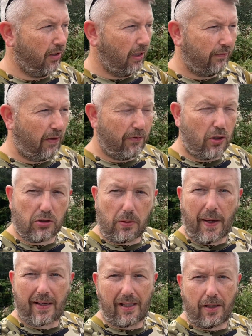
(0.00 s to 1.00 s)
I've never used a
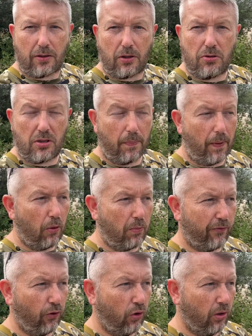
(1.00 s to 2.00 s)
back lead using the boat
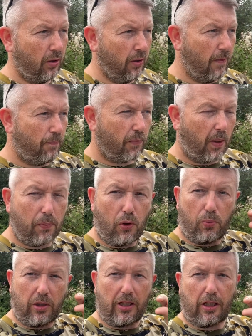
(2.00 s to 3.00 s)
before. I put
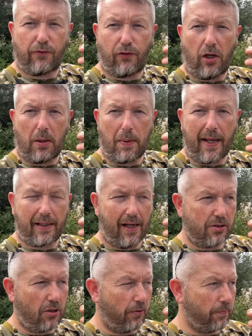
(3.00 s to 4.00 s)
one of these flying back
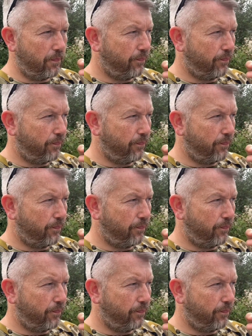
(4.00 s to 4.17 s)
leads on.